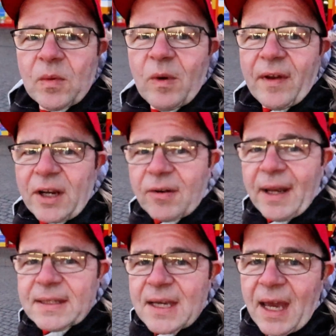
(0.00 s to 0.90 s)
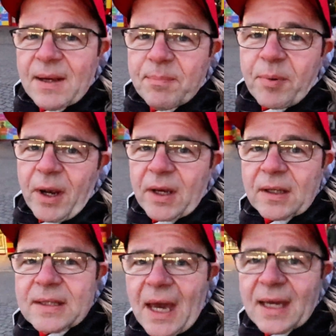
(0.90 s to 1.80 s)
We've had a great day.
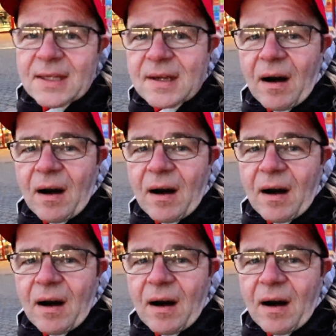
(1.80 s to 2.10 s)
Brick days